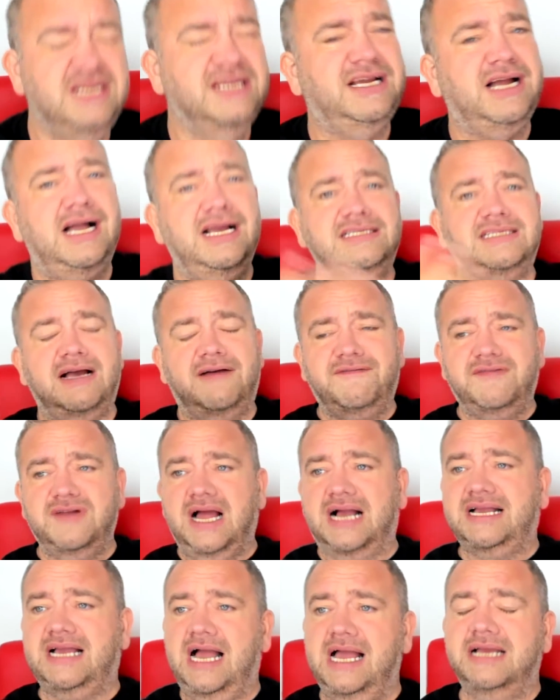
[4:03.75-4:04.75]
Guys, I've,
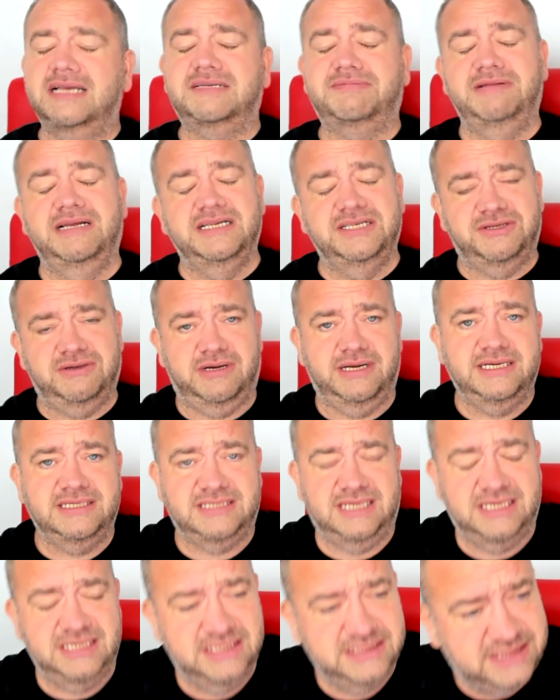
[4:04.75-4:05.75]
I can not explain to you how
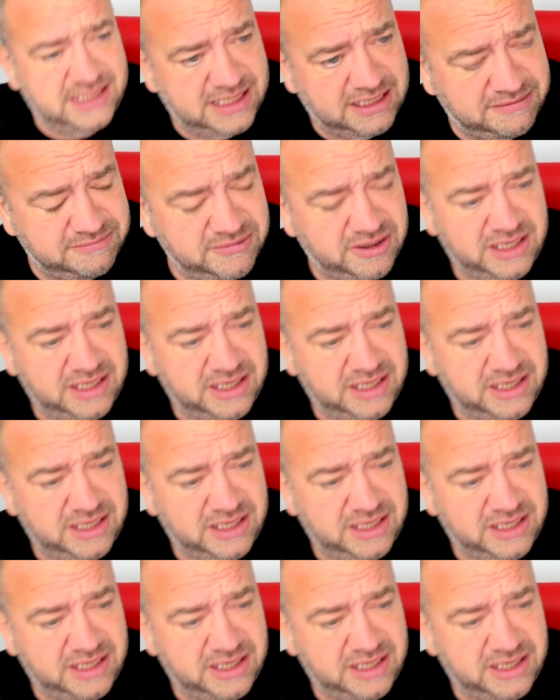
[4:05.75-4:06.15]
excited I am,